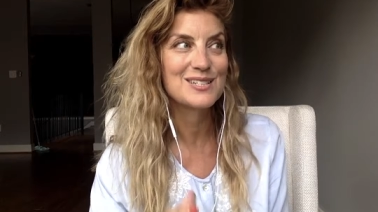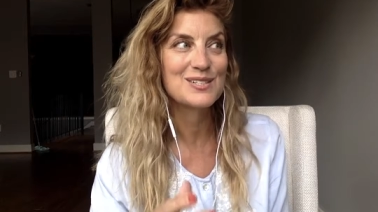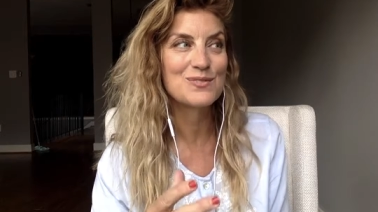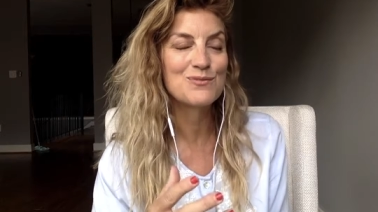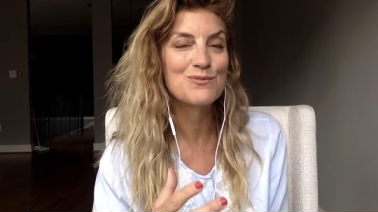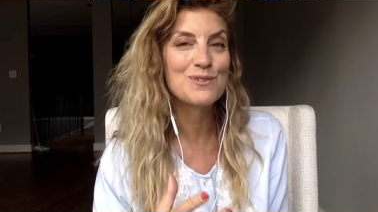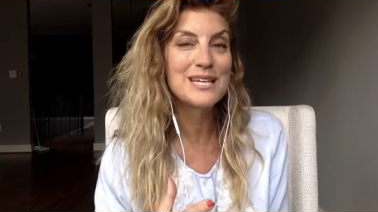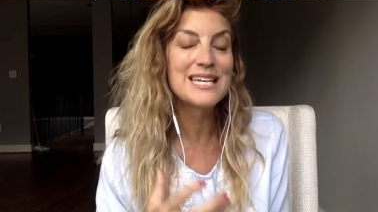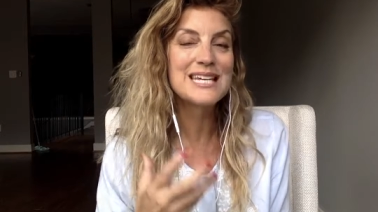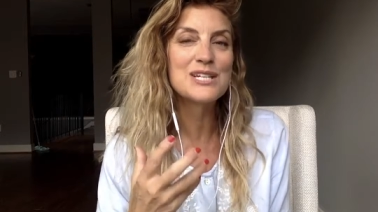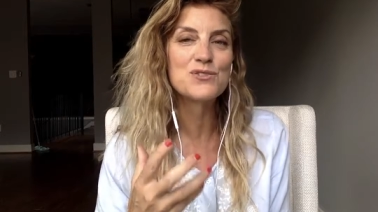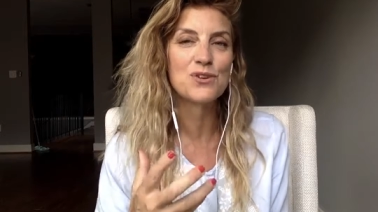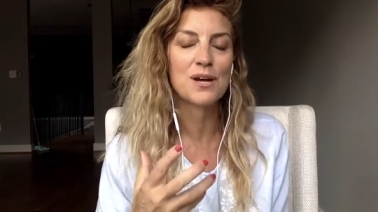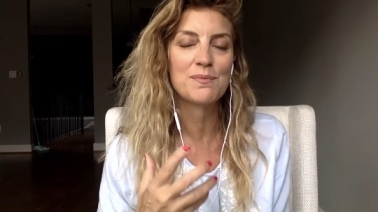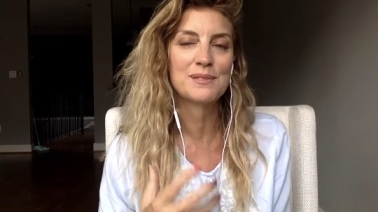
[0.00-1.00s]

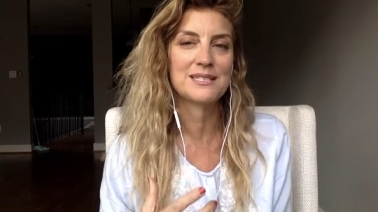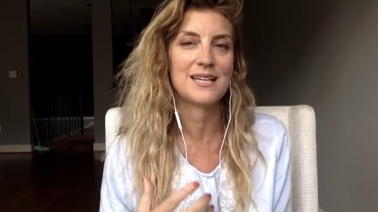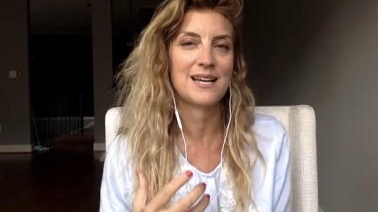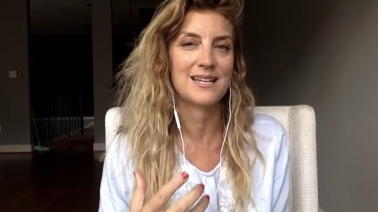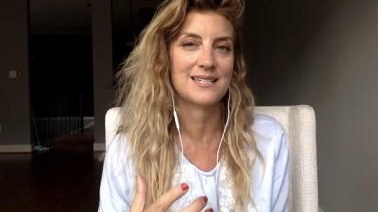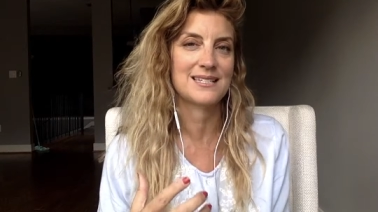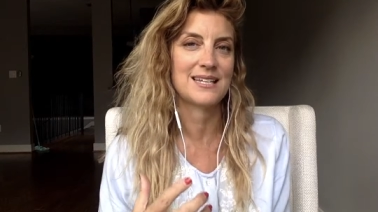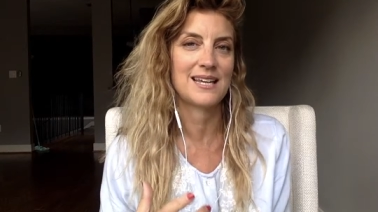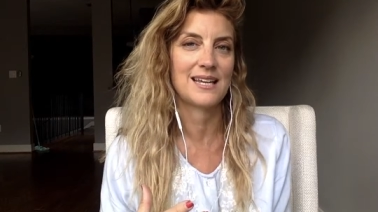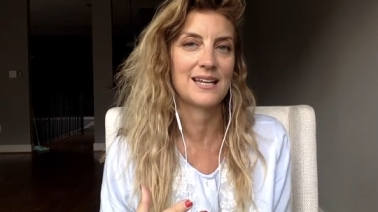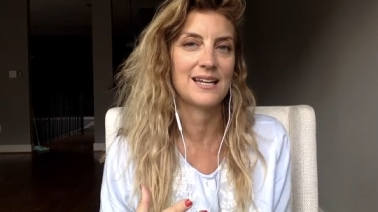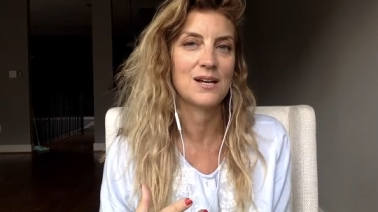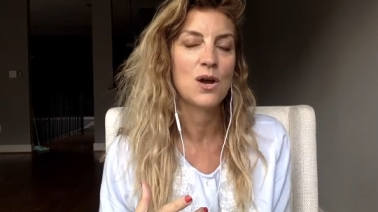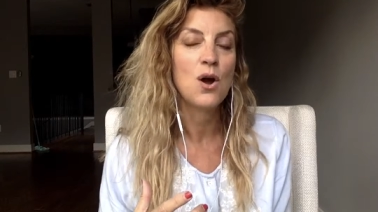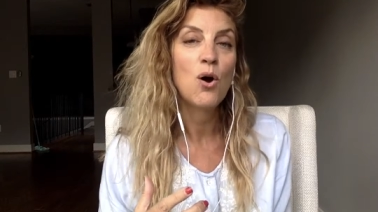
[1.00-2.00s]

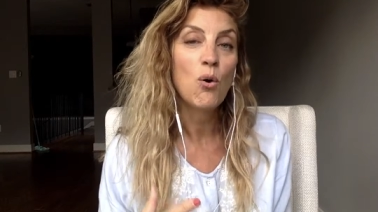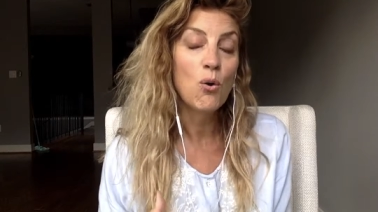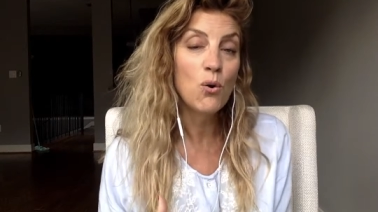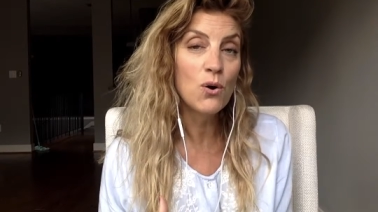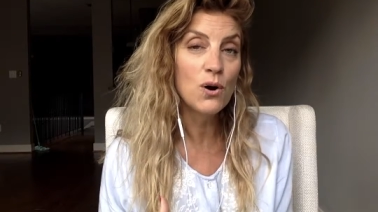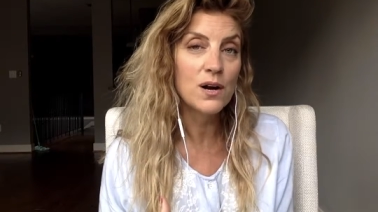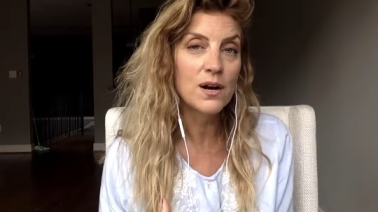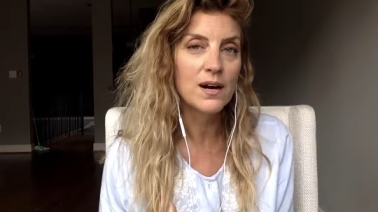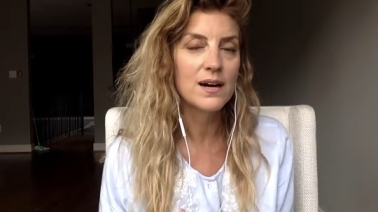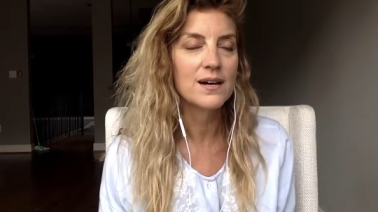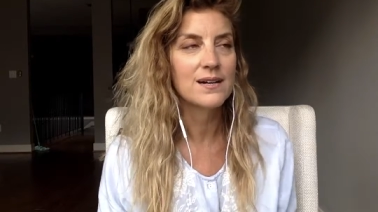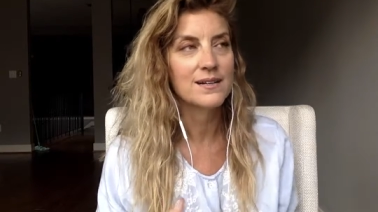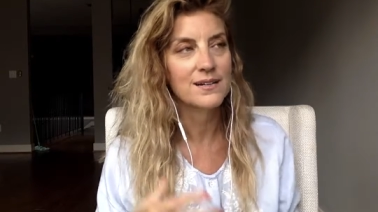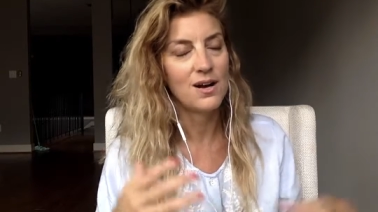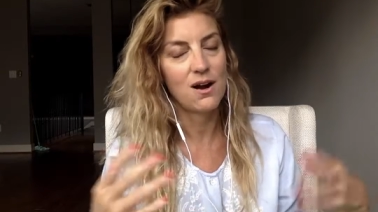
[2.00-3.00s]
re-traumatizing, or
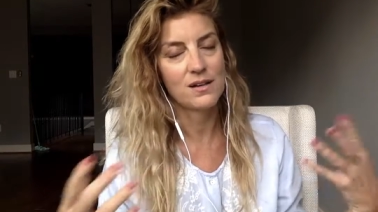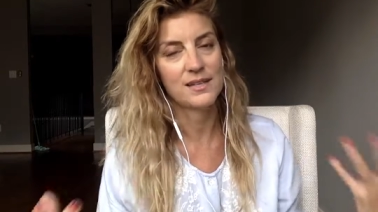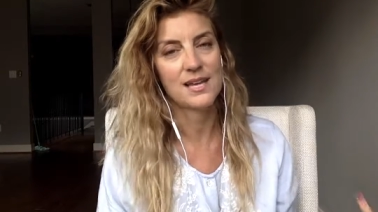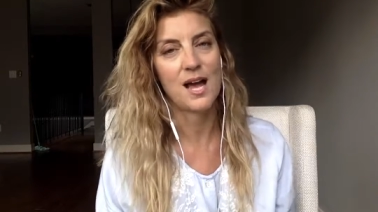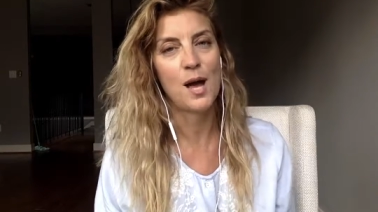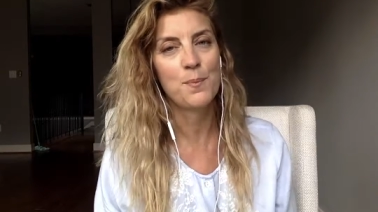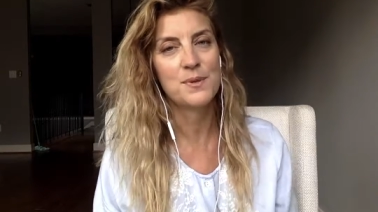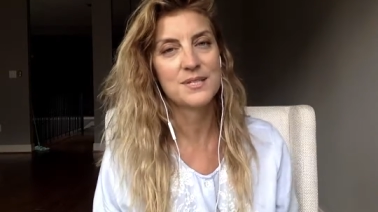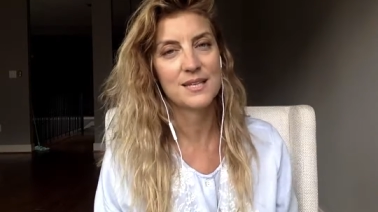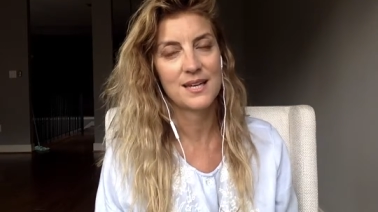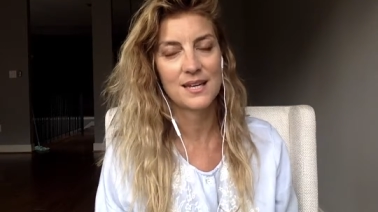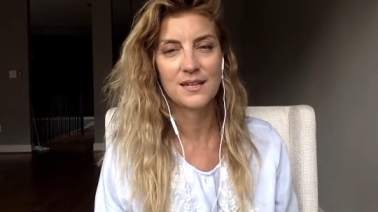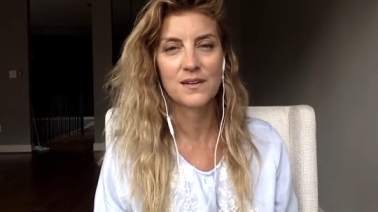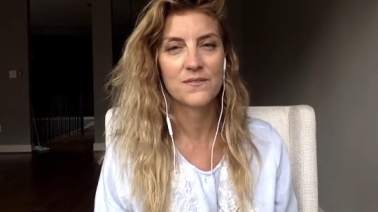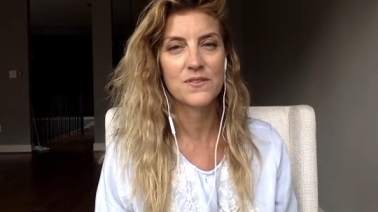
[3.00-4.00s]
on the opposite
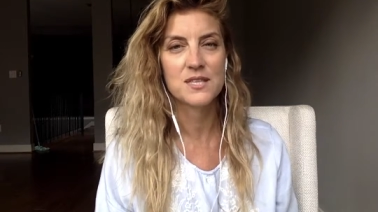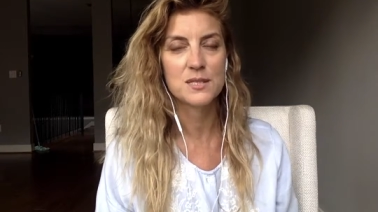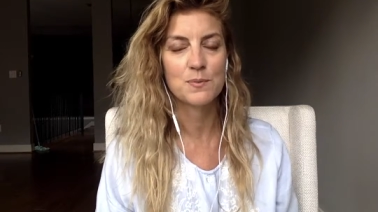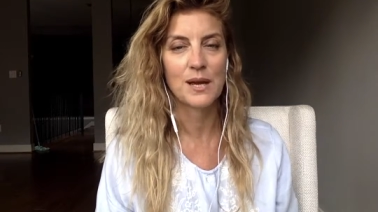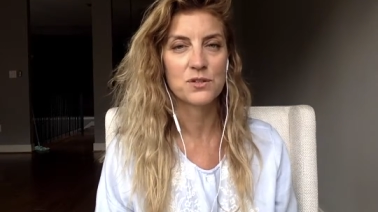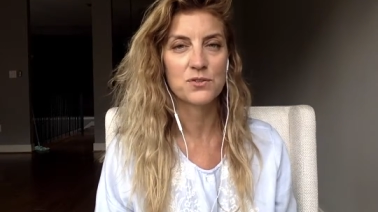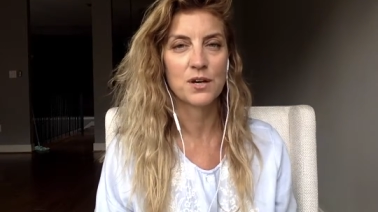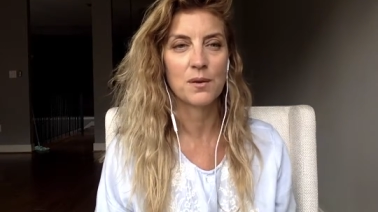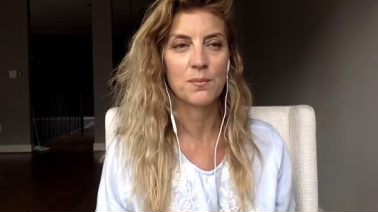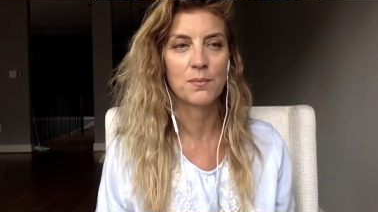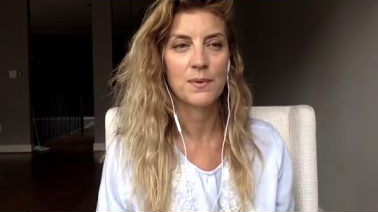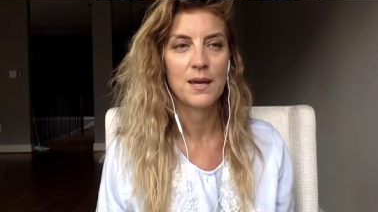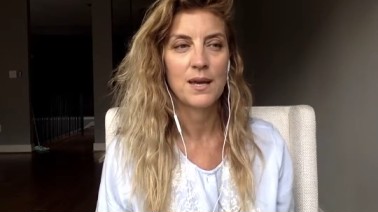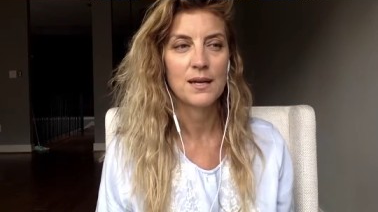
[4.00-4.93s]
end of the spectrum,